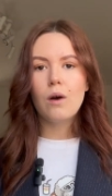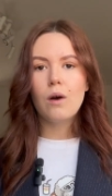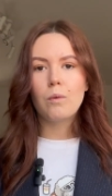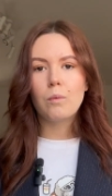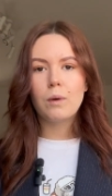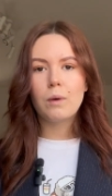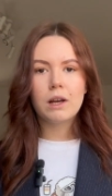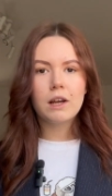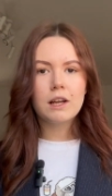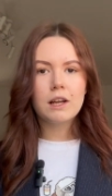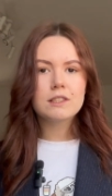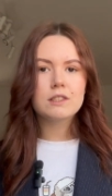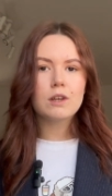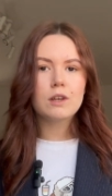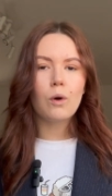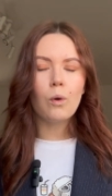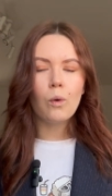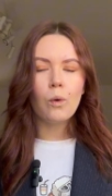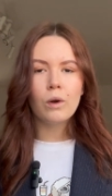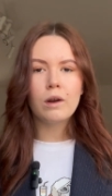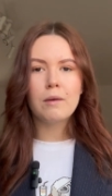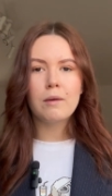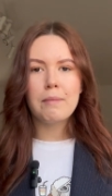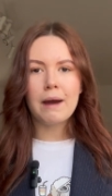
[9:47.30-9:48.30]
We learned
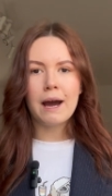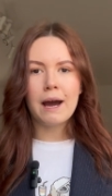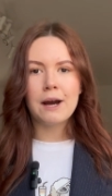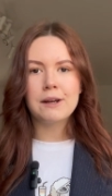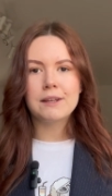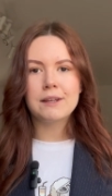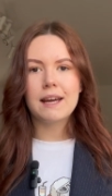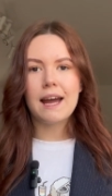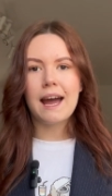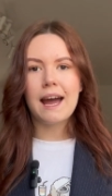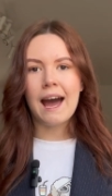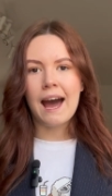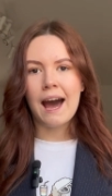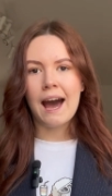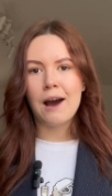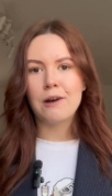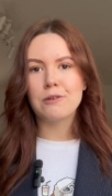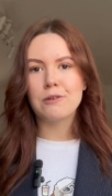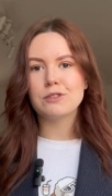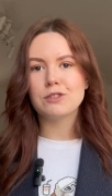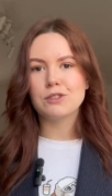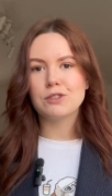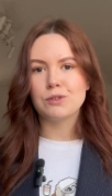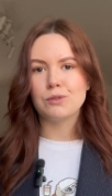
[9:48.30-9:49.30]
all about
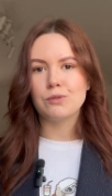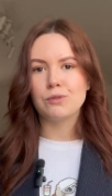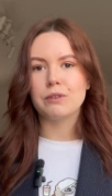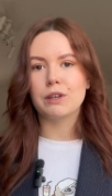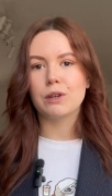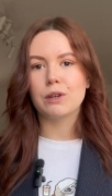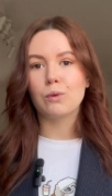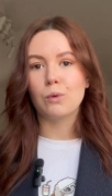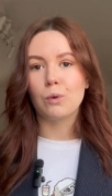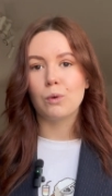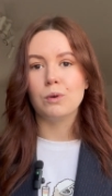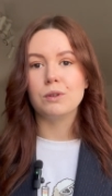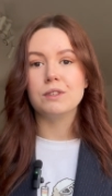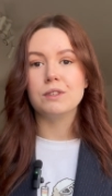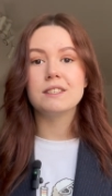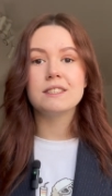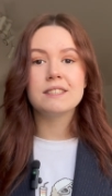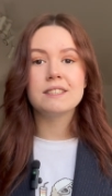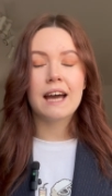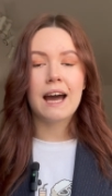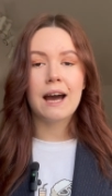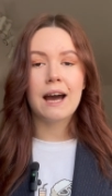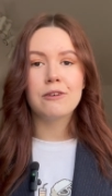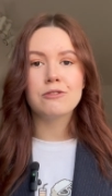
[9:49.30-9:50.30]
how to record
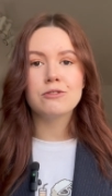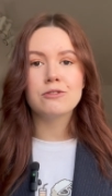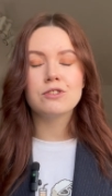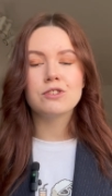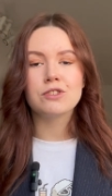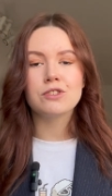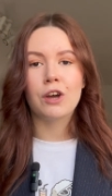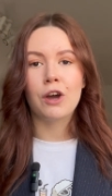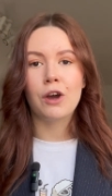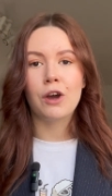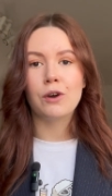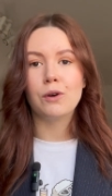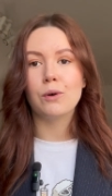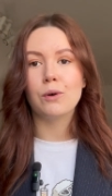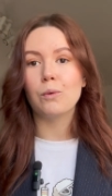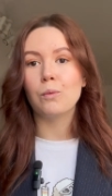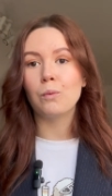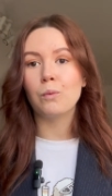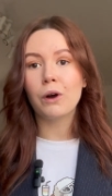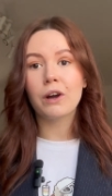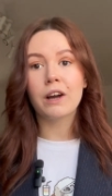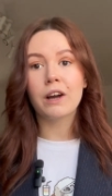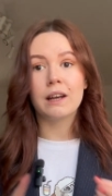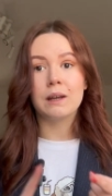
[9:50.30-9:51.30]
sound, so
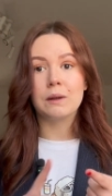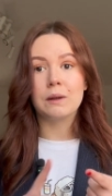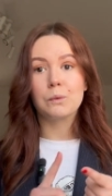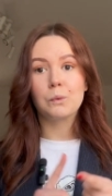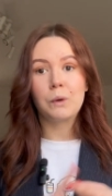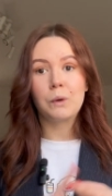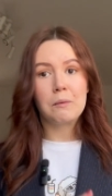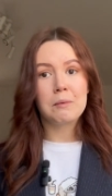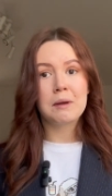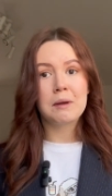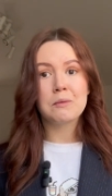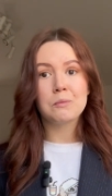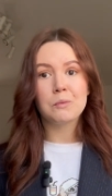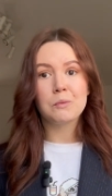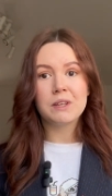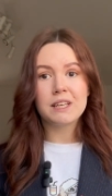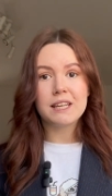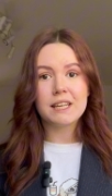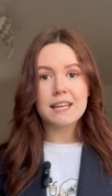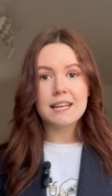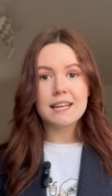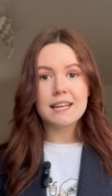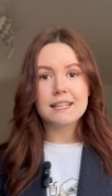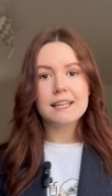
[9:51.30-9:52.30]
what kind of equipment we
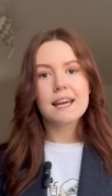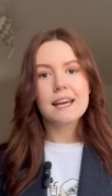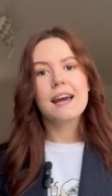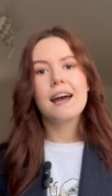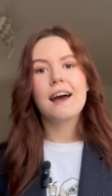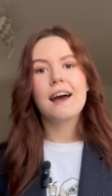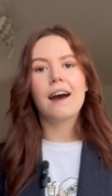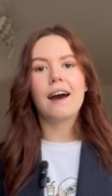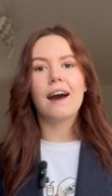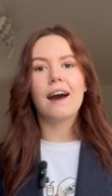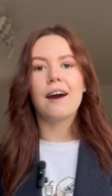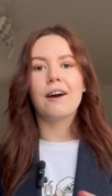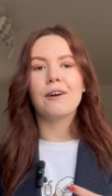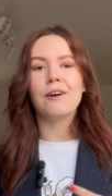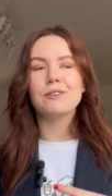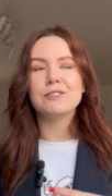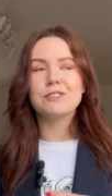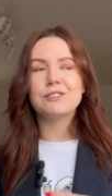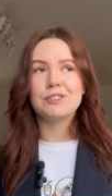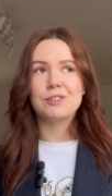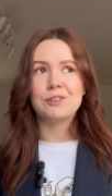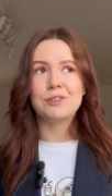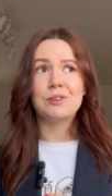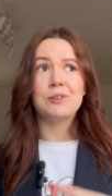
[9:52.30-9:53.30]
need, how
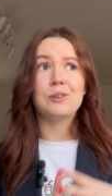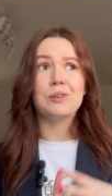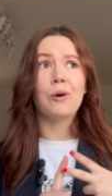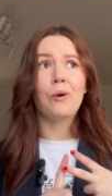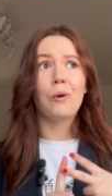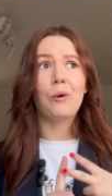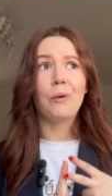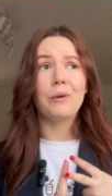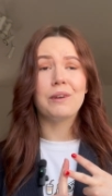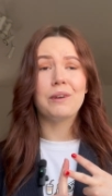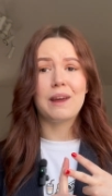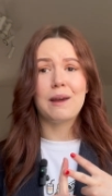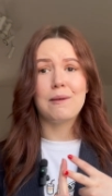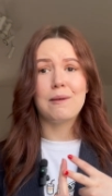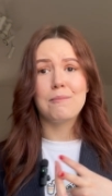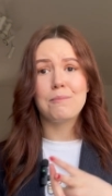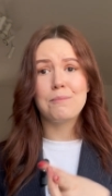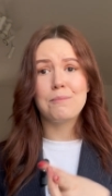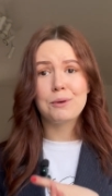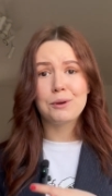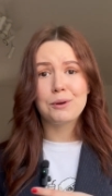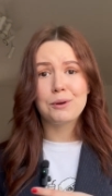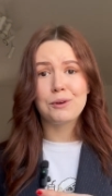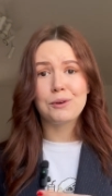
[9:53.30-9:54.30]
to hold a
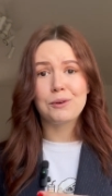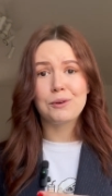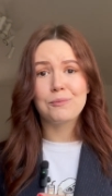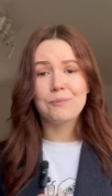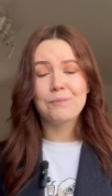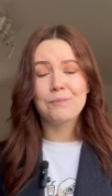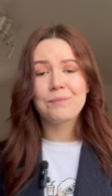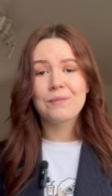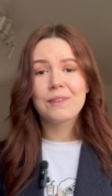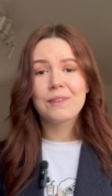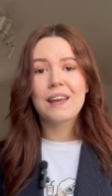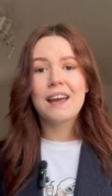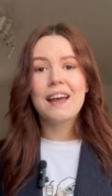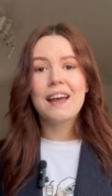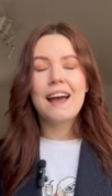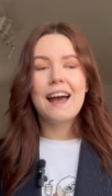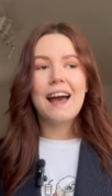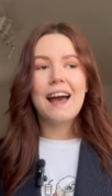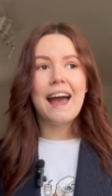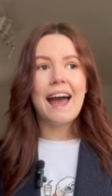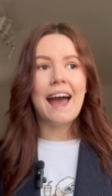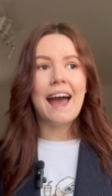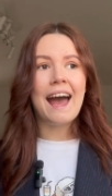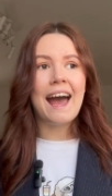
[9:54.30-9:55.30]
boom,
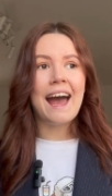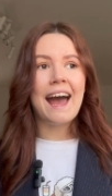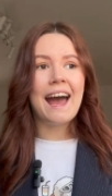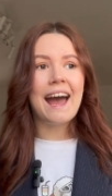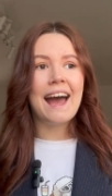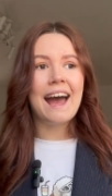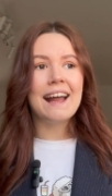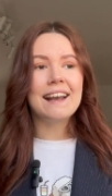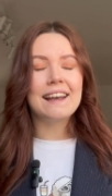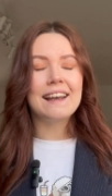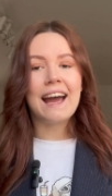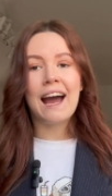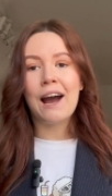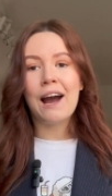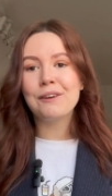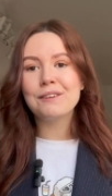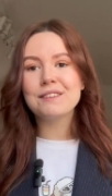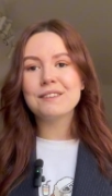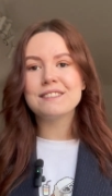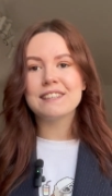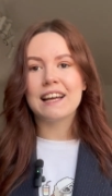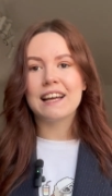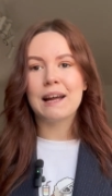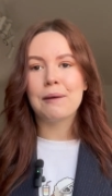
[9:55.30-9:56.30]
and how to
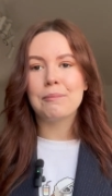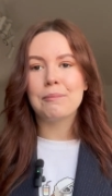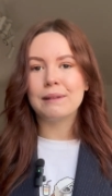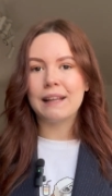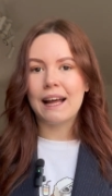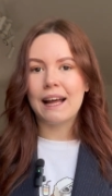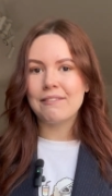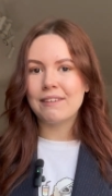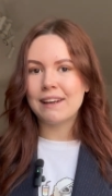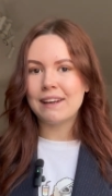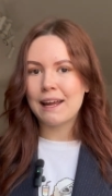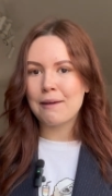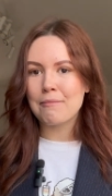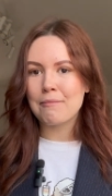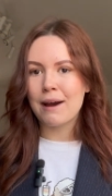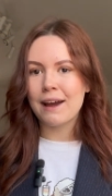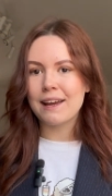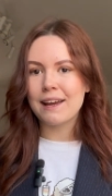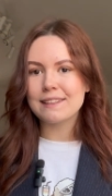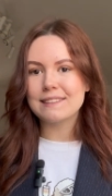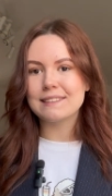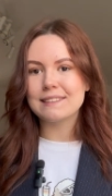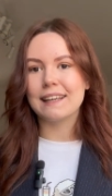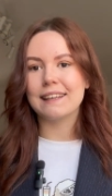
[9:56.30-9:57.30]
set up lavalier
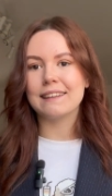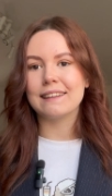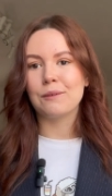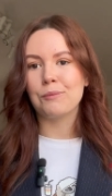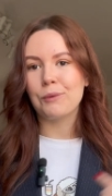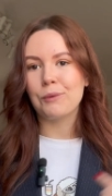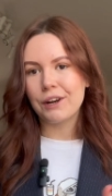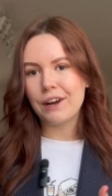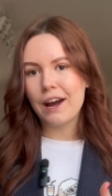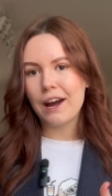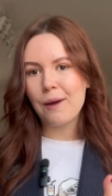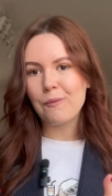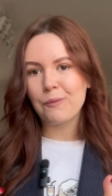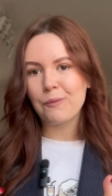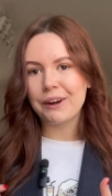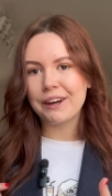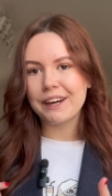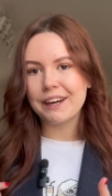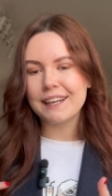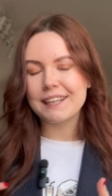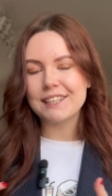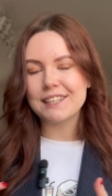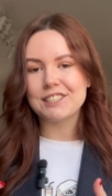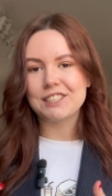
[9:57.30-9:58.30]
mics like the one I'm
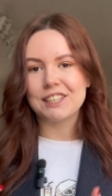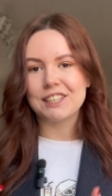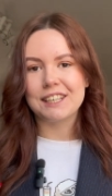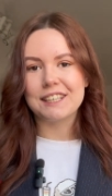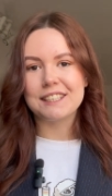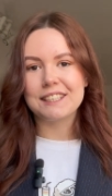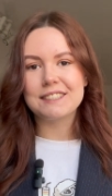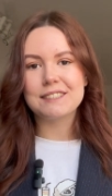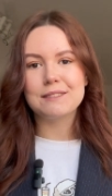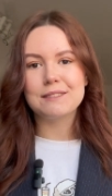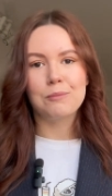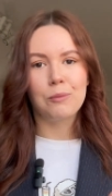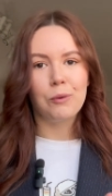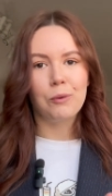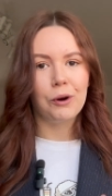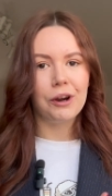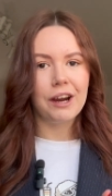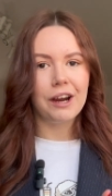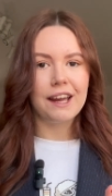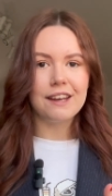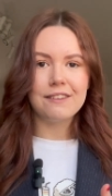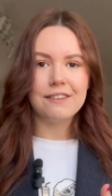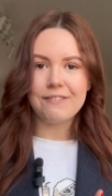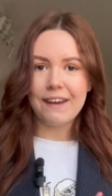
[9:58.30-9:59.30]
wearing, just more
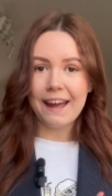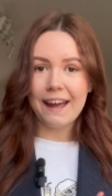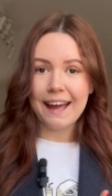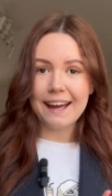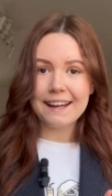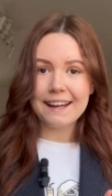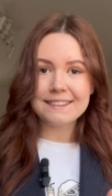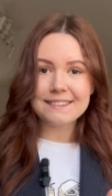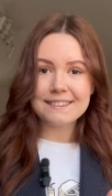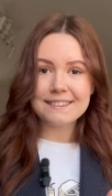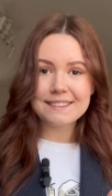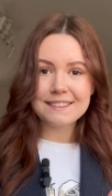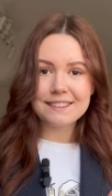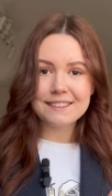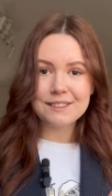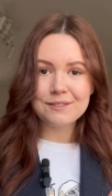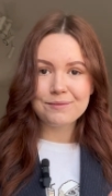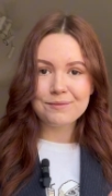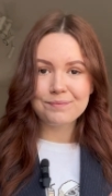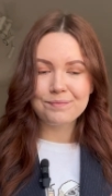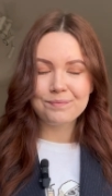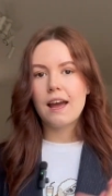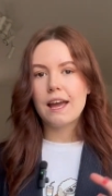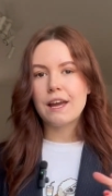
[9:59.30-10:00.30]
advanced.
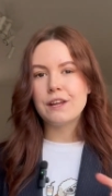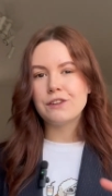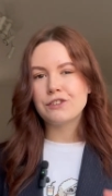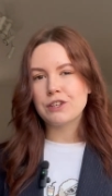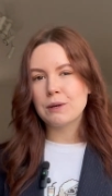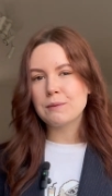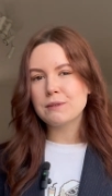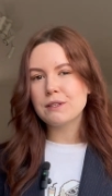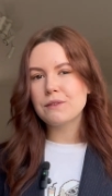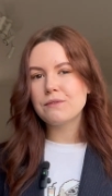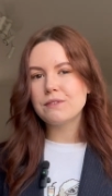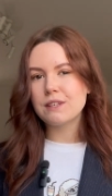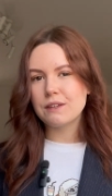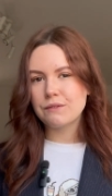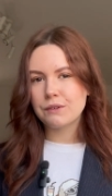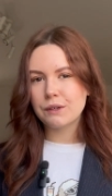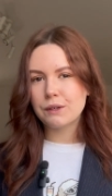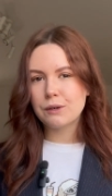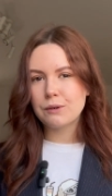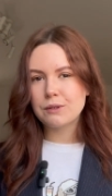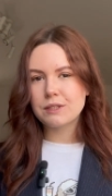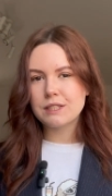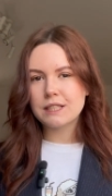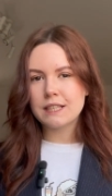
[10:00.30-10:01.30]
In terms of
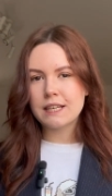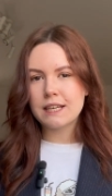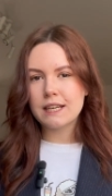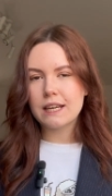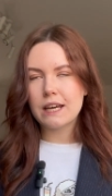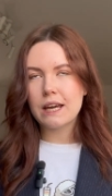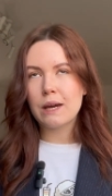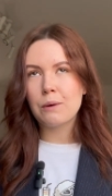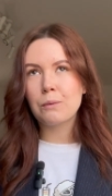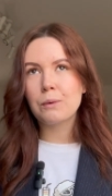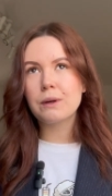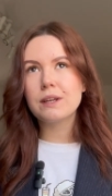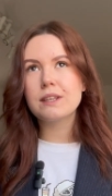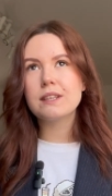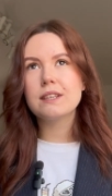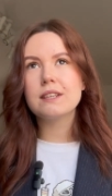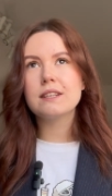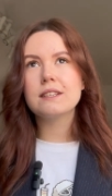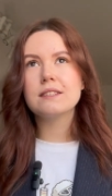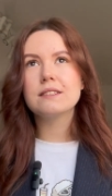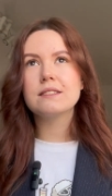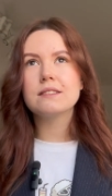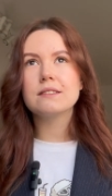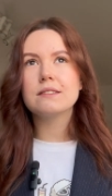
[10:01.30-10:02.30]
difficulty, it
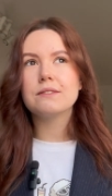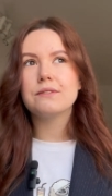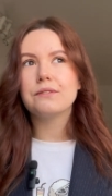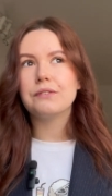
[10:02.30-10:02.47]
was